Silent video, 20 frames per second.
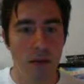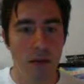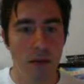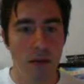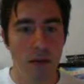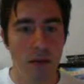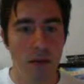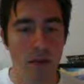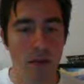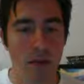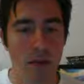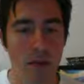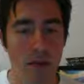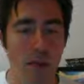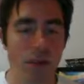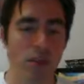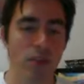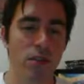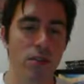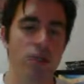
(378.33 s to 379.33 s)
I'm
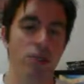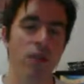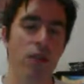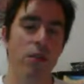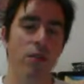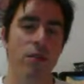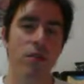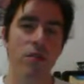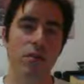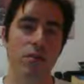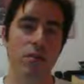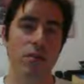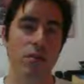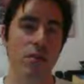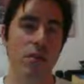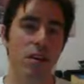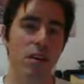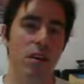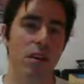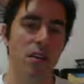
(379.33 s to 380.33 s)
not sure what I would do in this
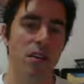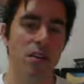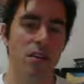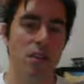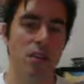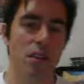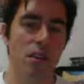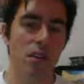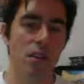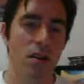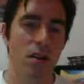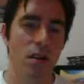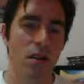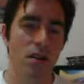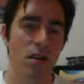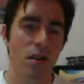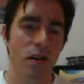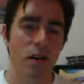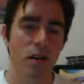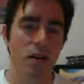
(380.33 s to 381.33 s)
case.
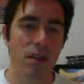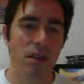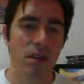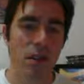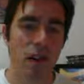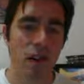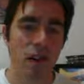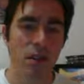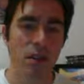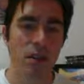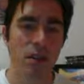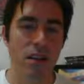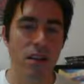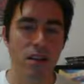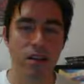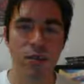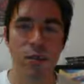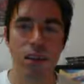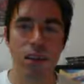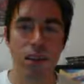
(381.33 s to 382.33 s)
Probably take on
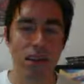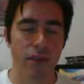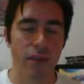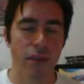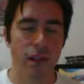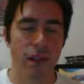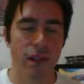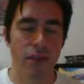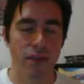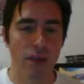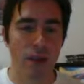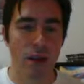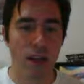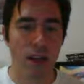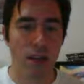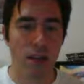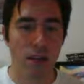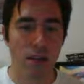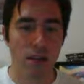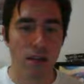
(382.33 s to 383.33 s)
d4 and leave that as a
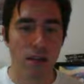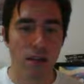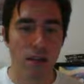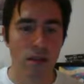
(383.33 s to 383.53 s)
weakness.